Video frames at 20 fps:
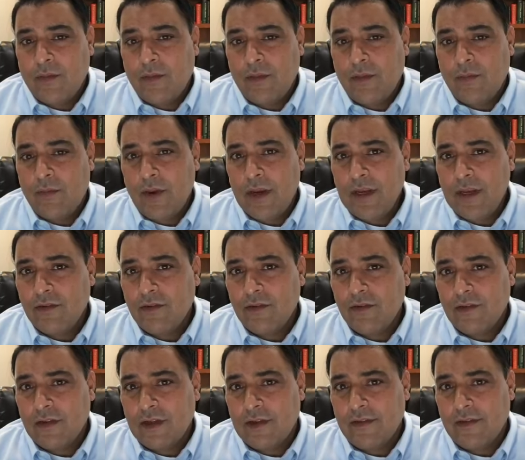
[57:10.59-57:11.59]
With brain
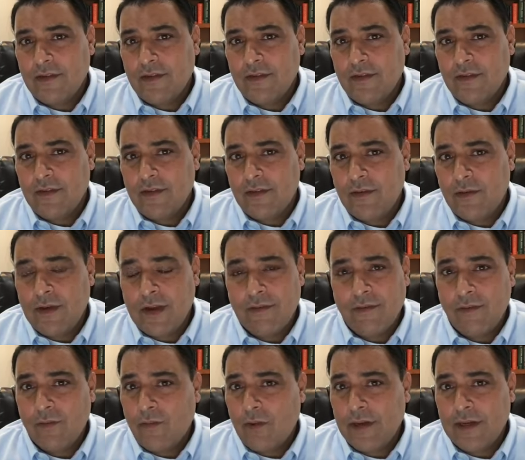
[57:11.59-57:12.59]
exercises, you
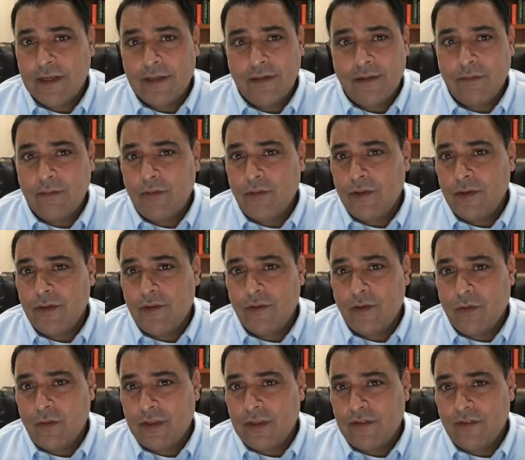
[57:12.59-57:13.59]
never want to get to the point you
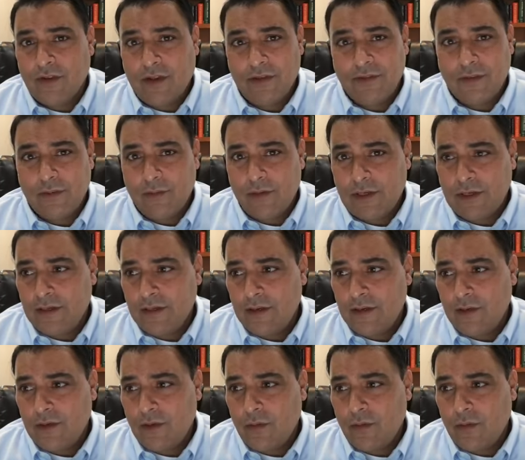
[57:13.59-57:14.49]
totally exhaust the brain.